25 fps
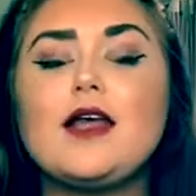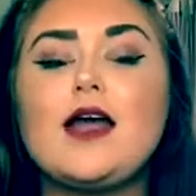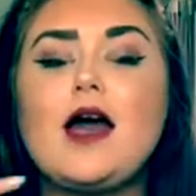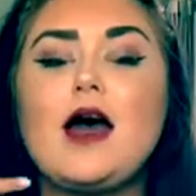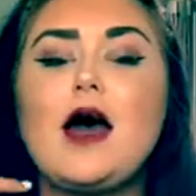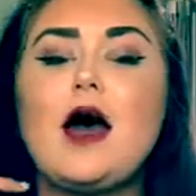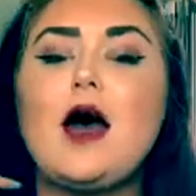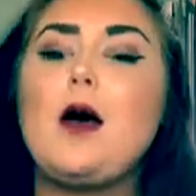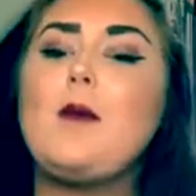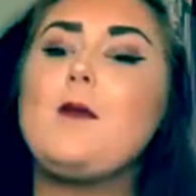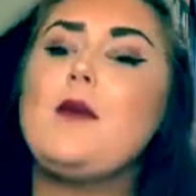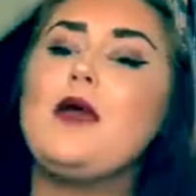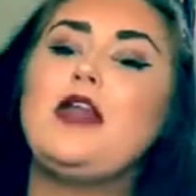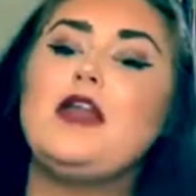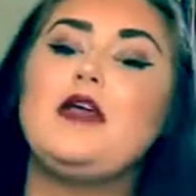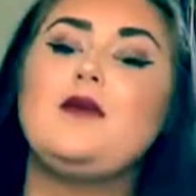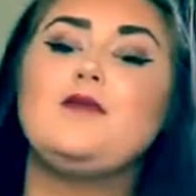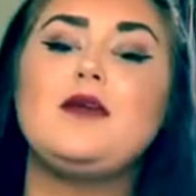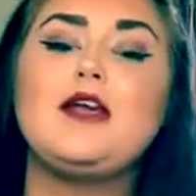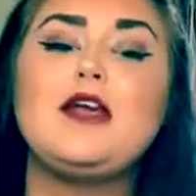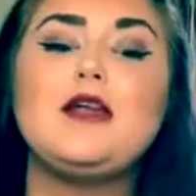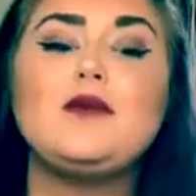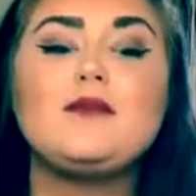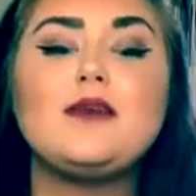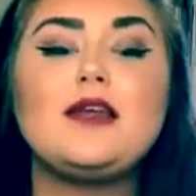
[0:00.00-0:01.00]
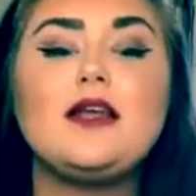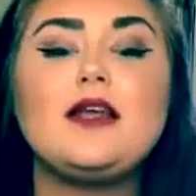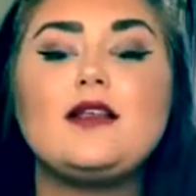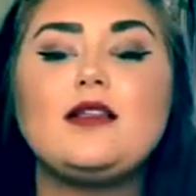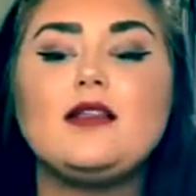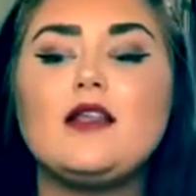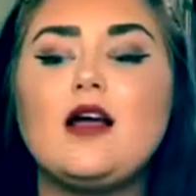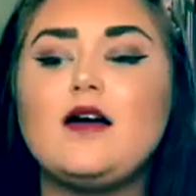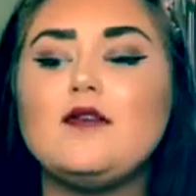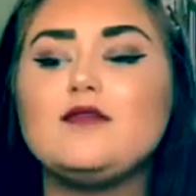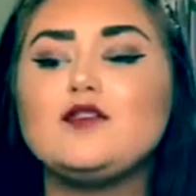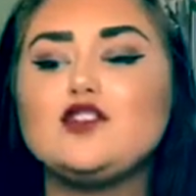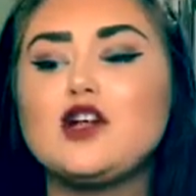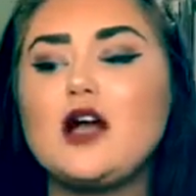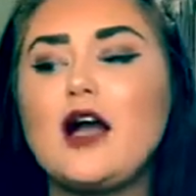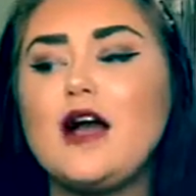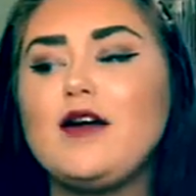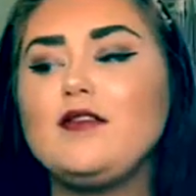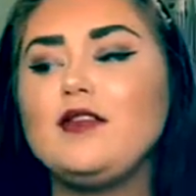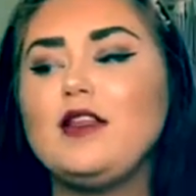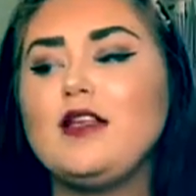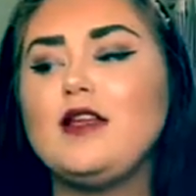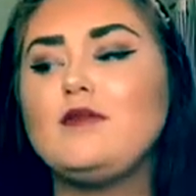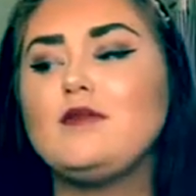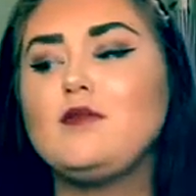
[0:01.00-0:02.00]
and it made me love
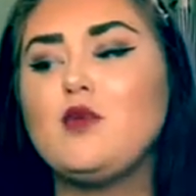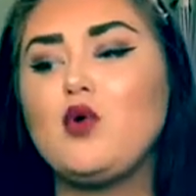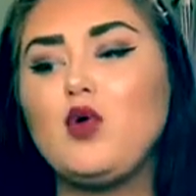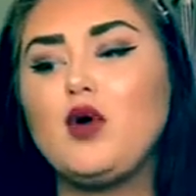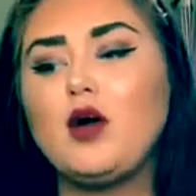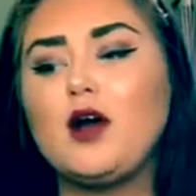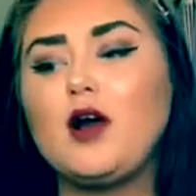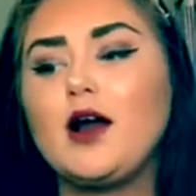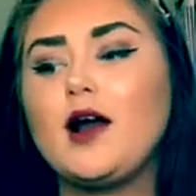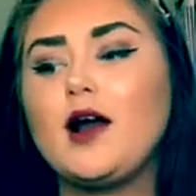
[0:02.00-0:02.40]
traveling more,